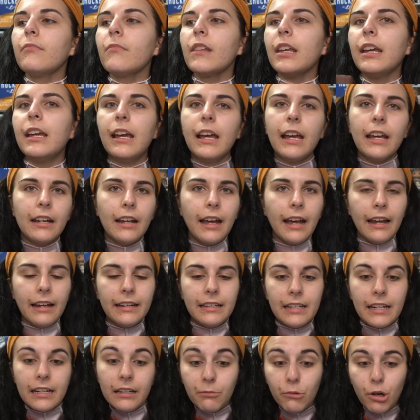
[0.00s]
And I
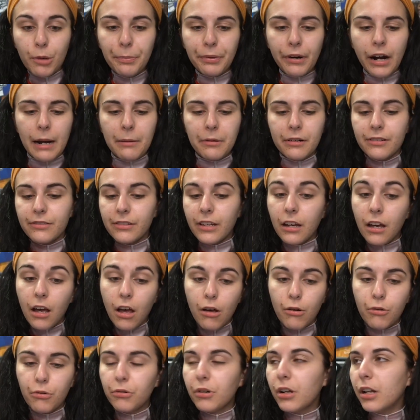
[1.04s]
needed more primer. I was like,
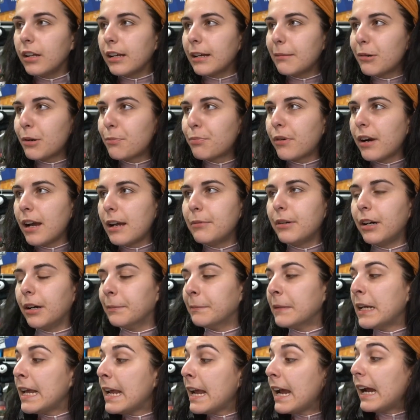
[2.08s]
oh, cool, I'll get more primer.
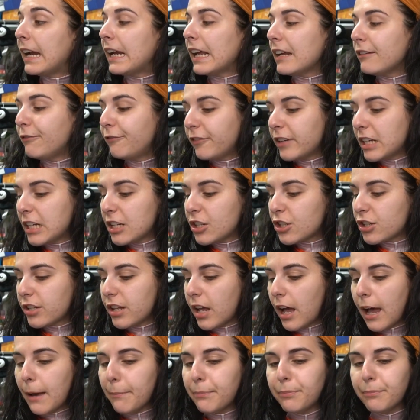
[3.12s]
And I'd finished
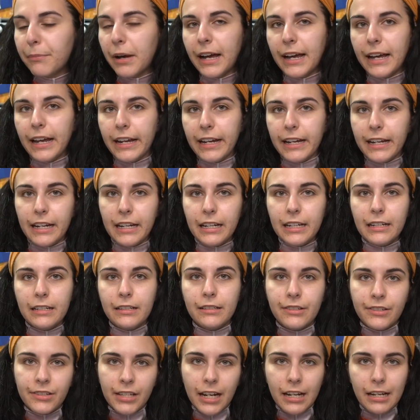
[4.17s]
up my
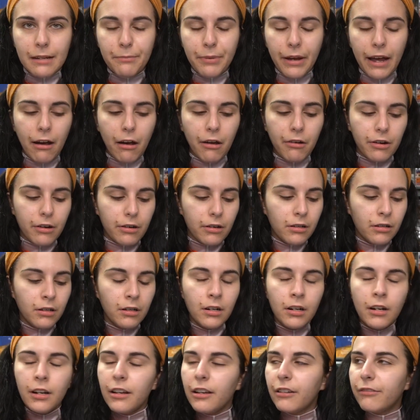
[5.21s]
setting powder
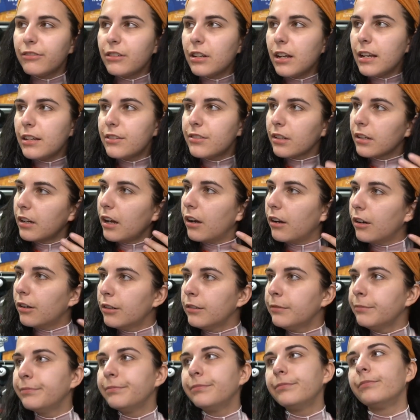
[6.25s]
a few days
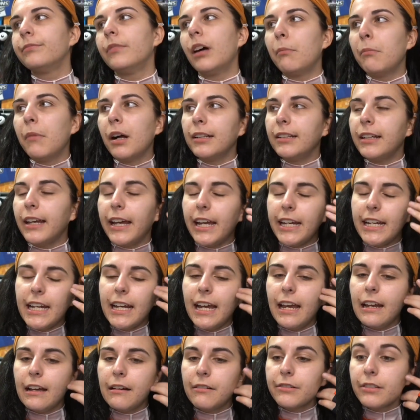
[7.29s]
ago on Monday.
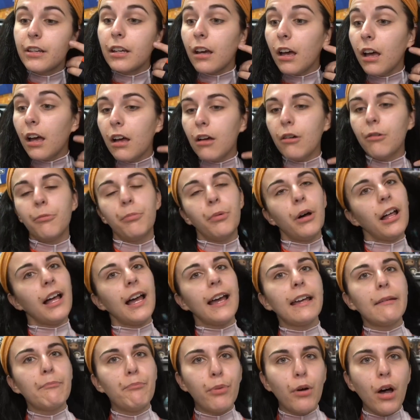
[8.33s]
And I was like, oh, well,
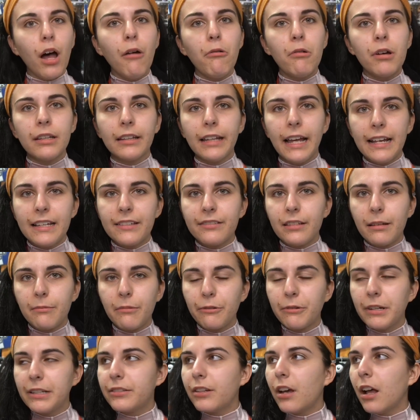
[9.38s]
I bought one last time I
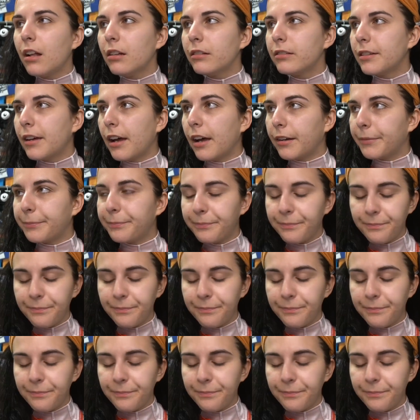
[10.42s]
went to Ulta.